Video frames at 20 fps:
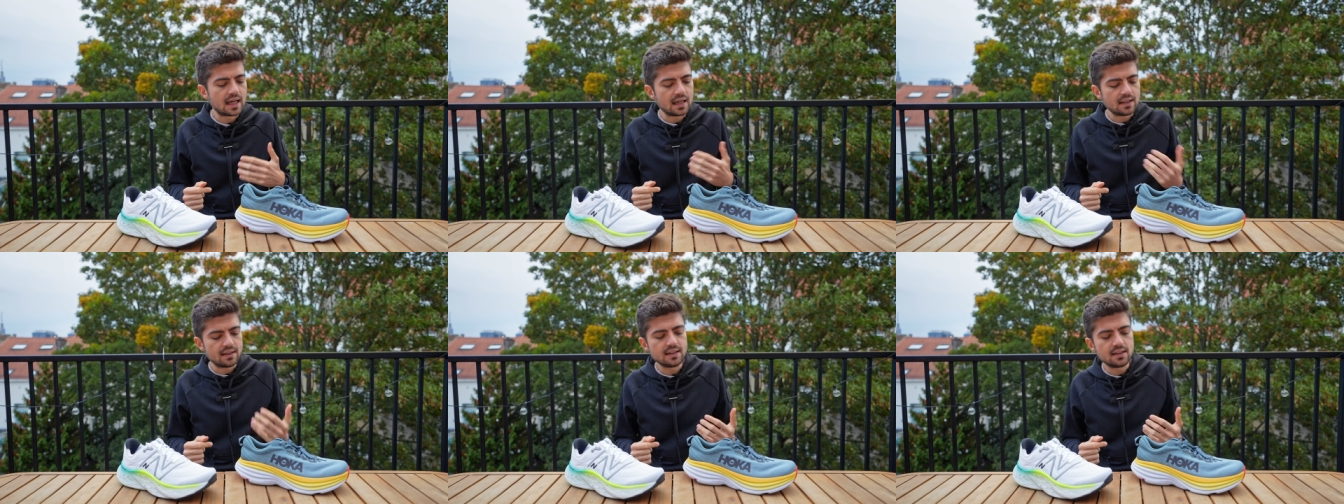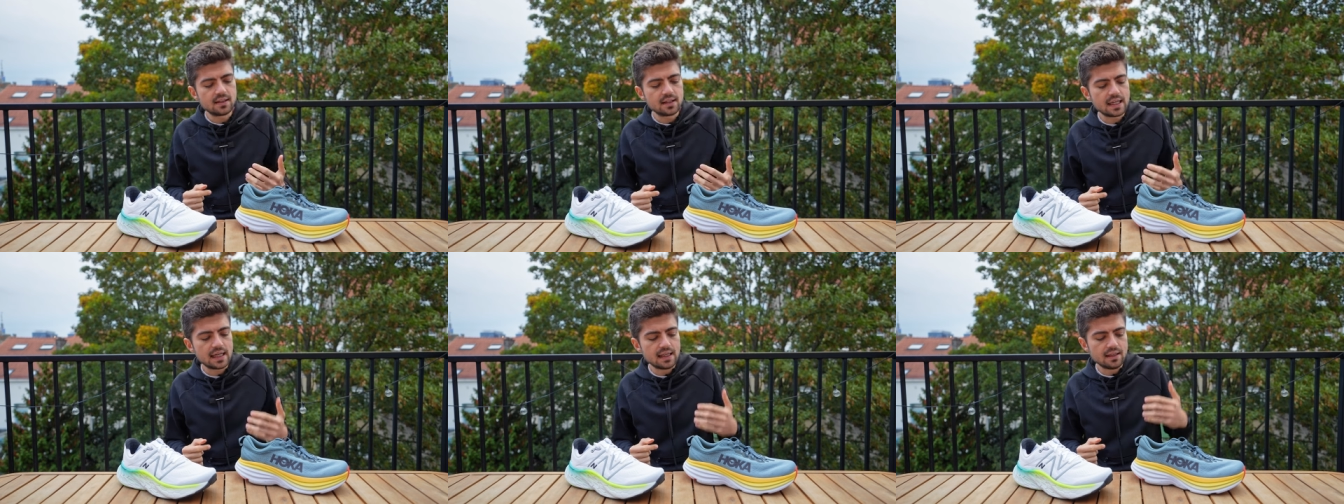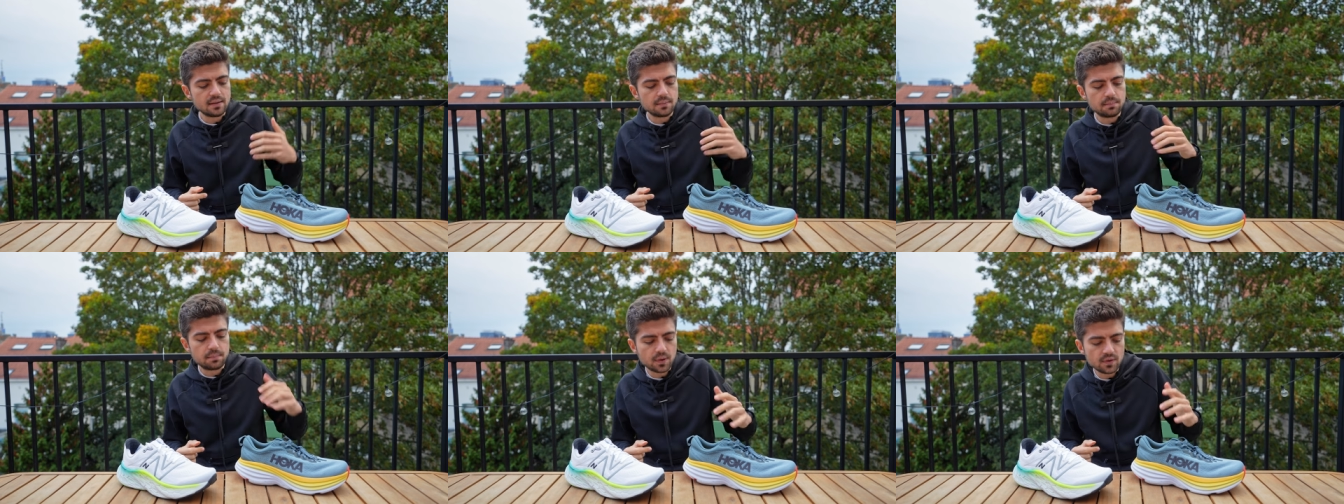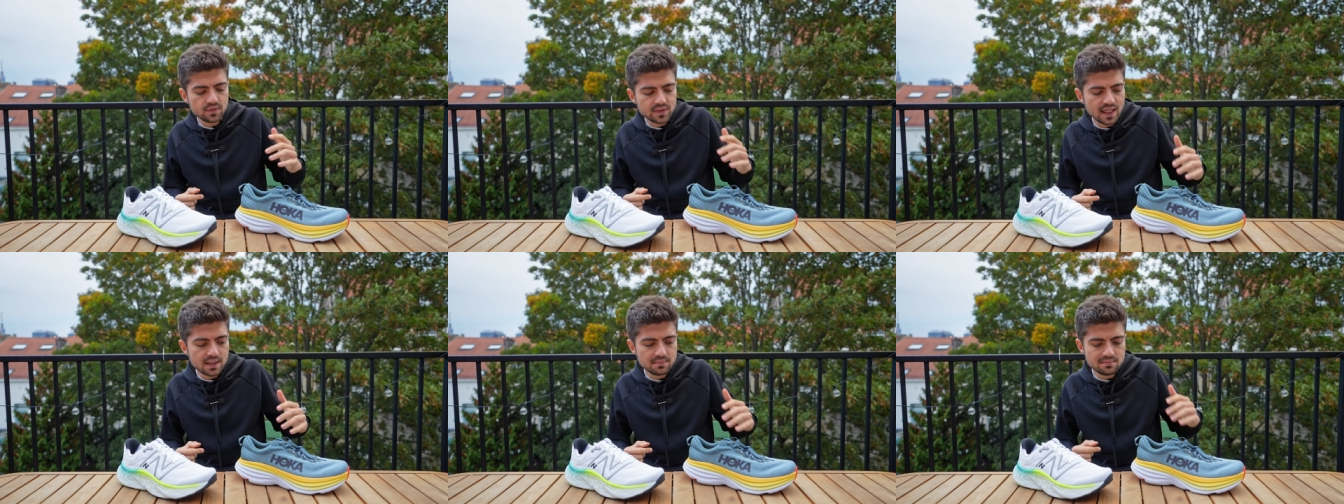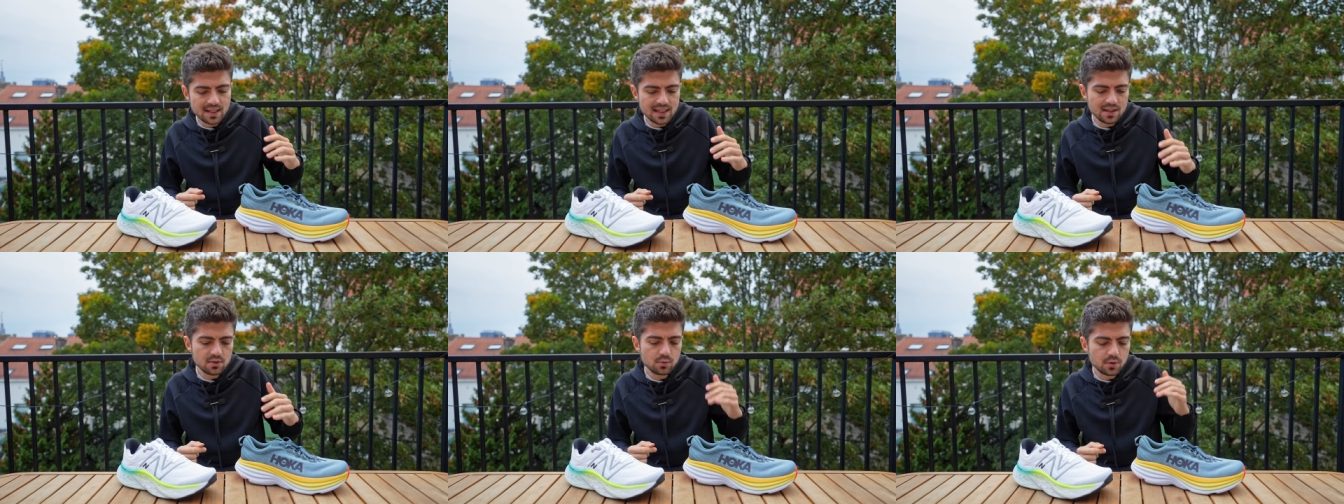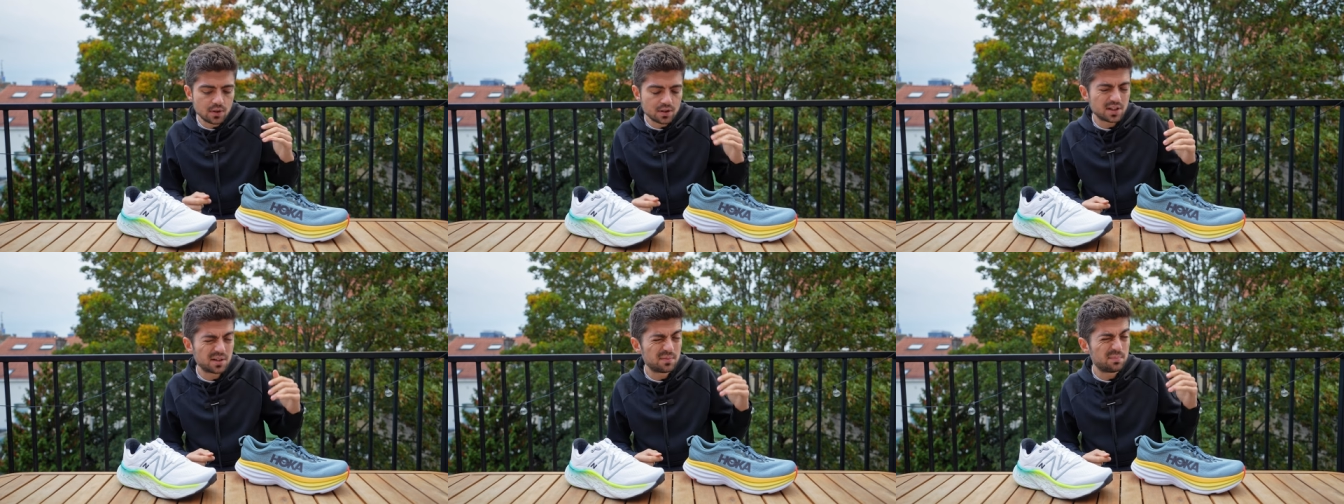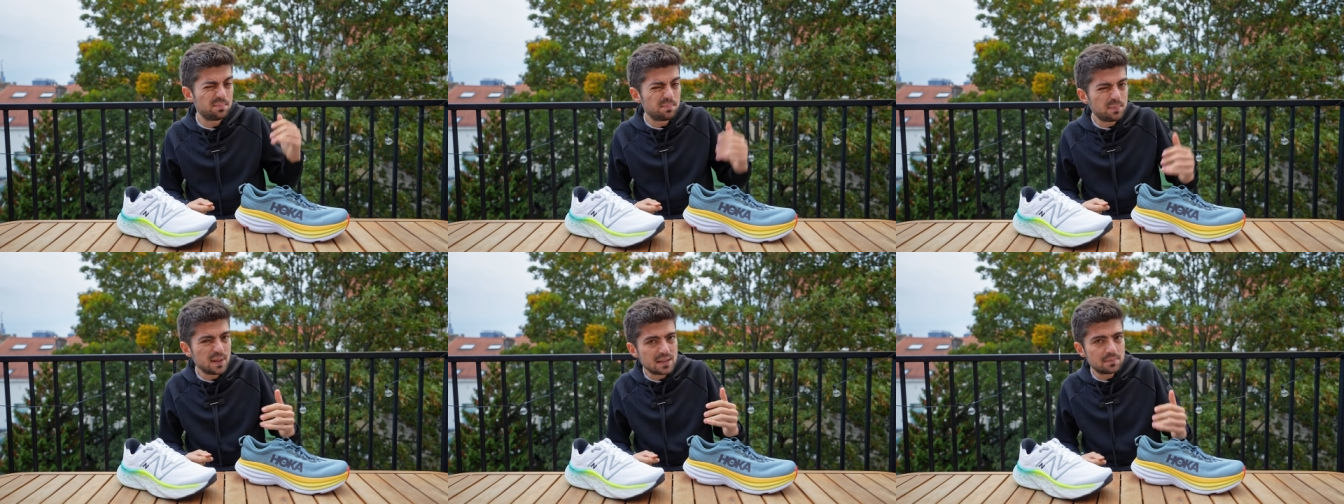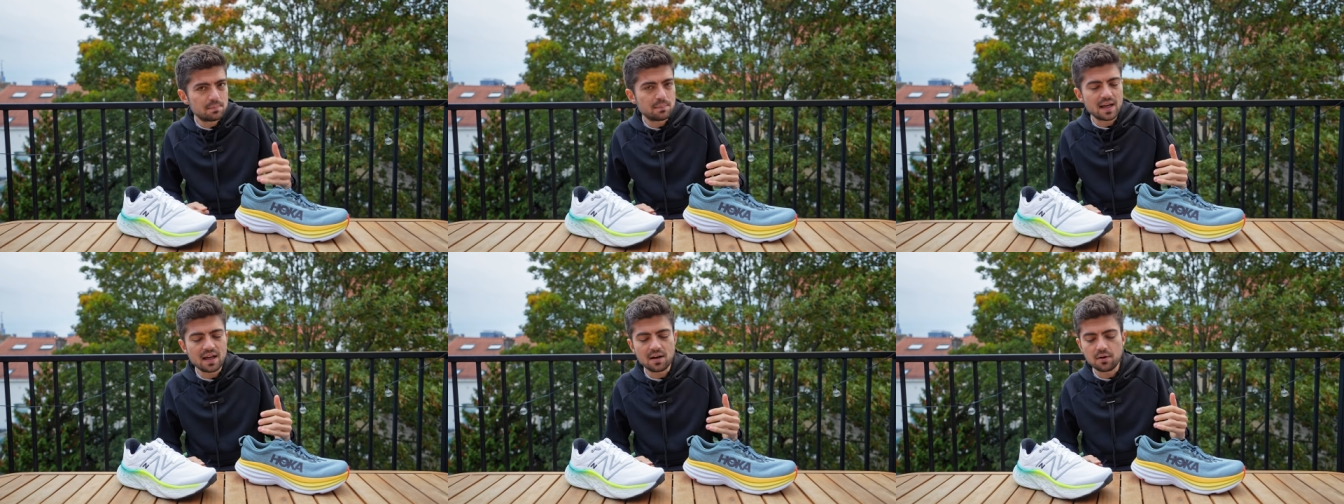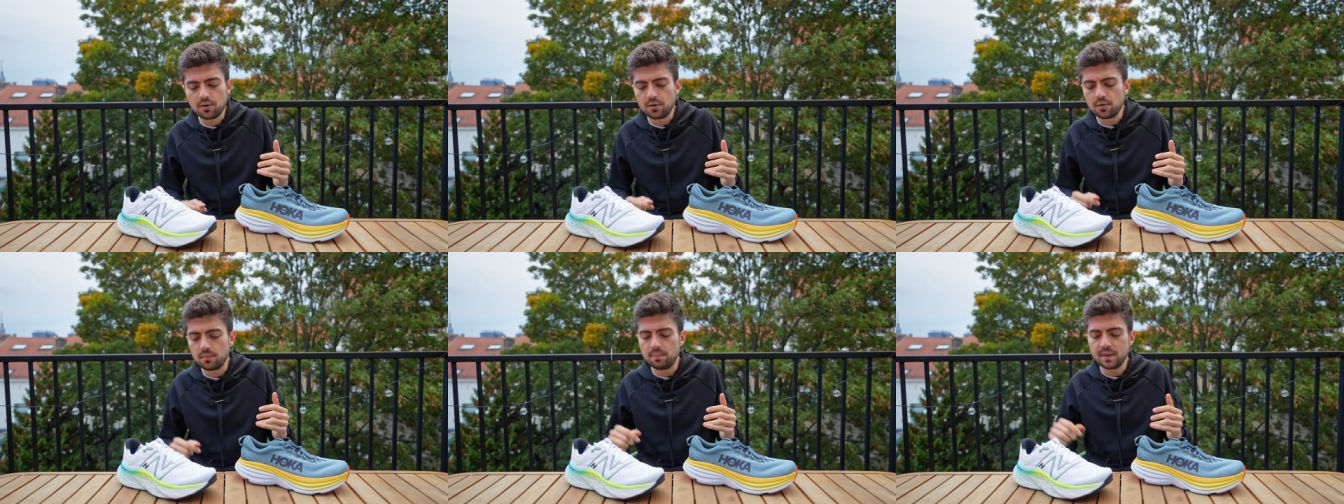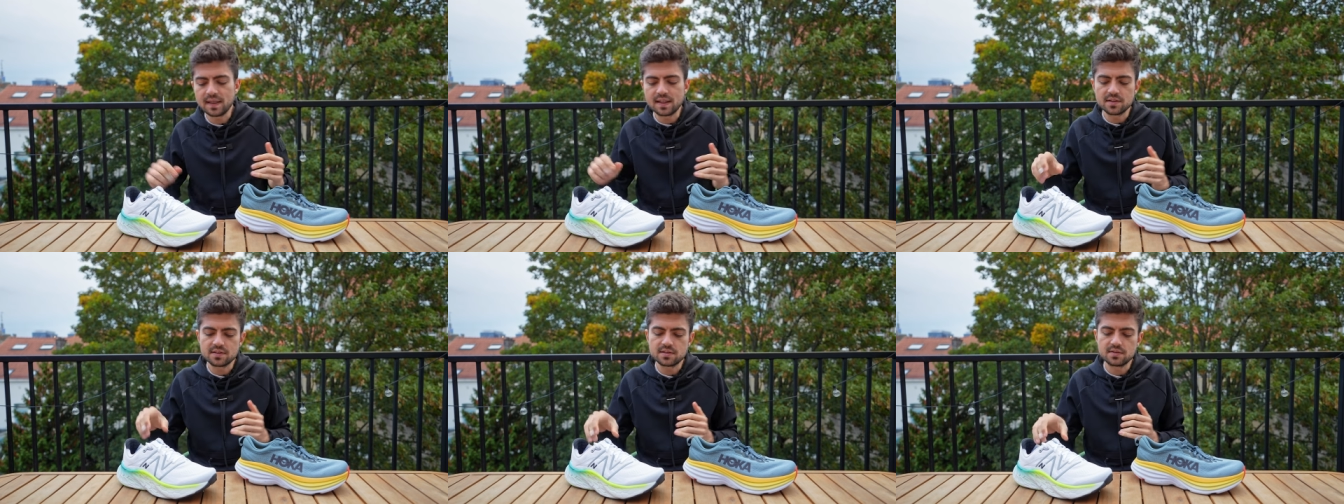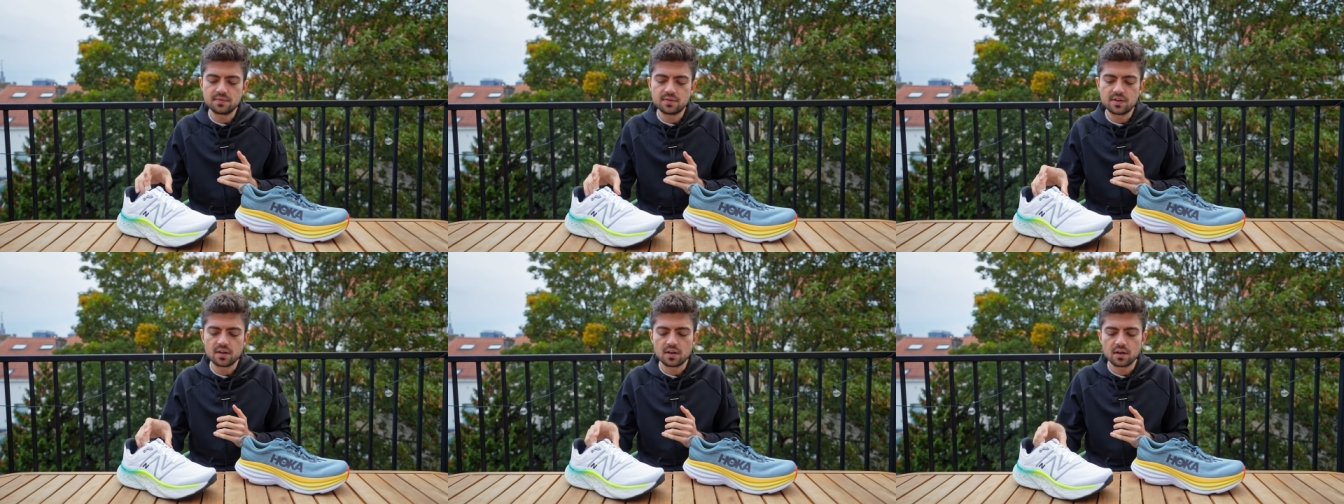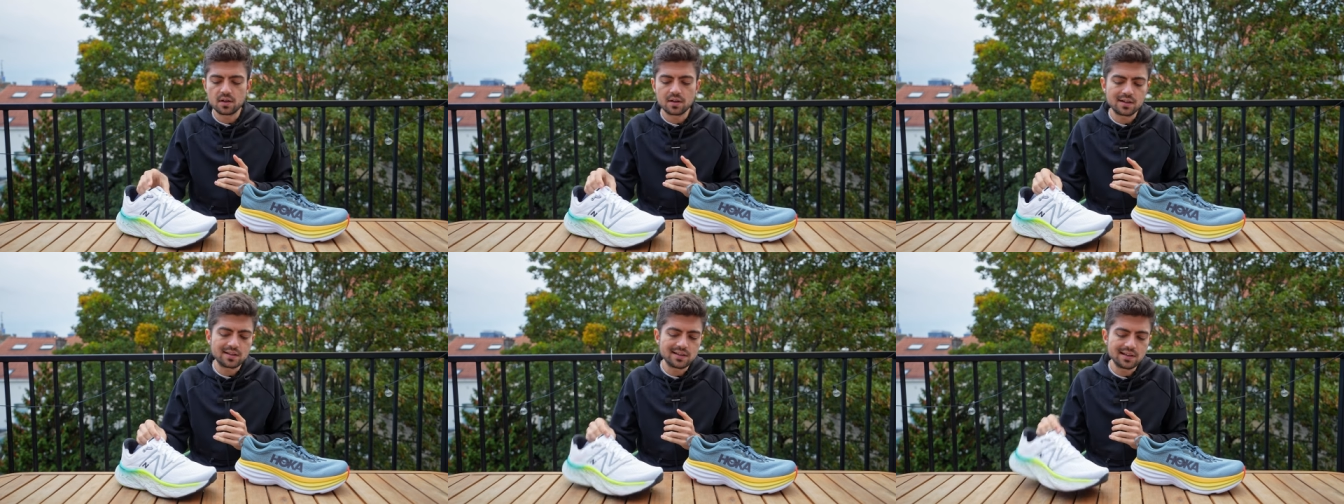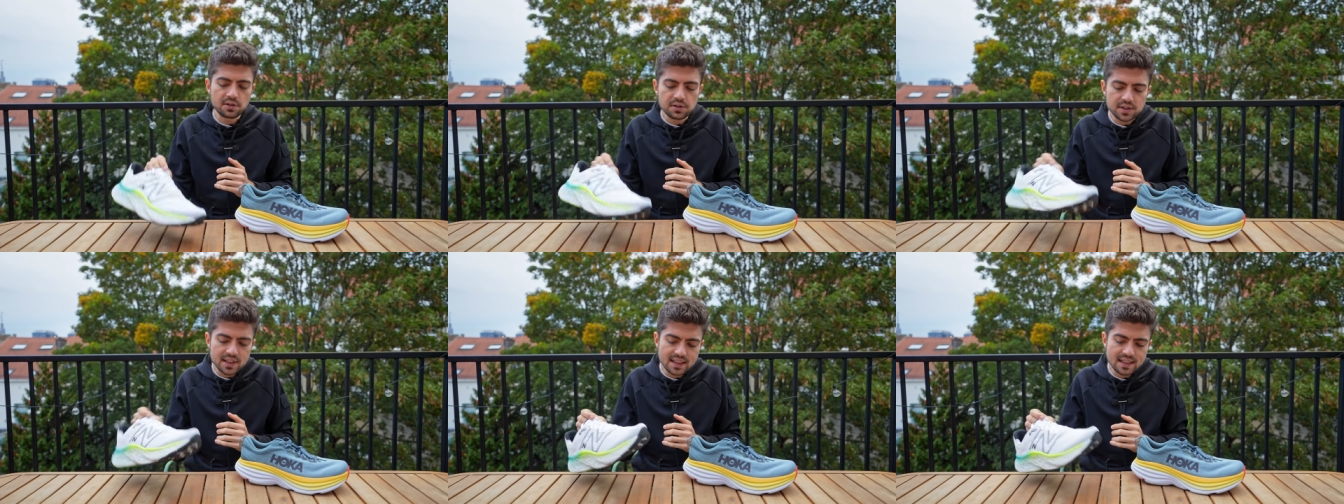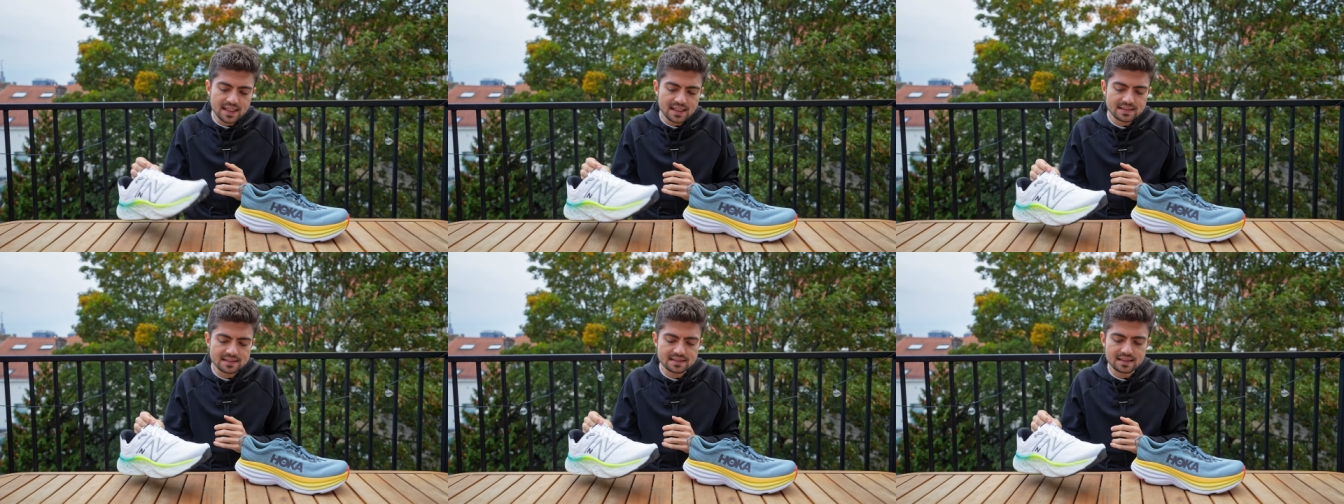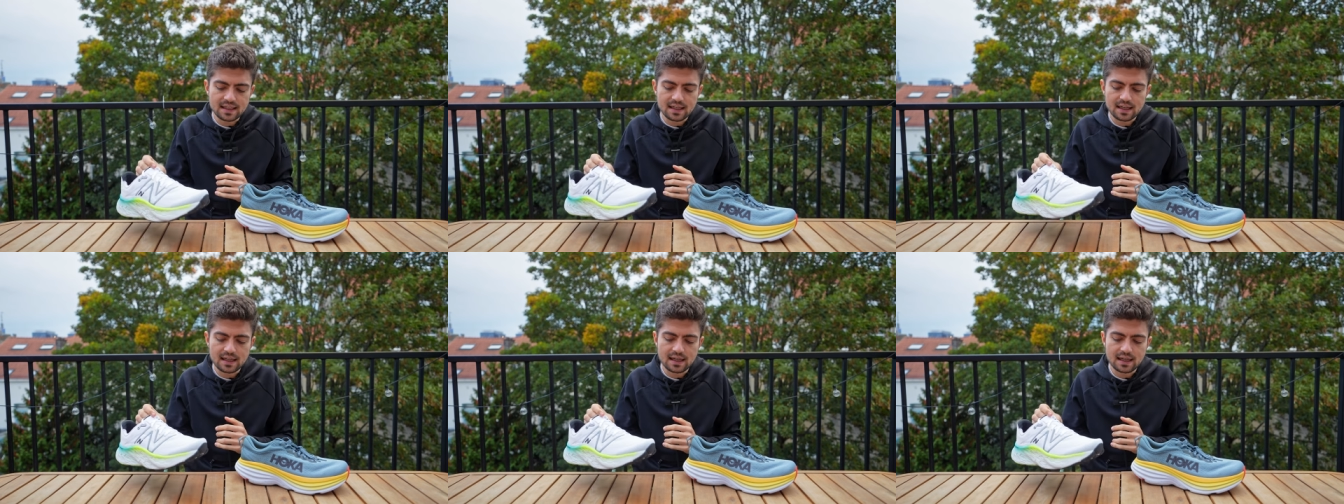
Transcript: I think again the Bondi may work a bit better because of the clunkiness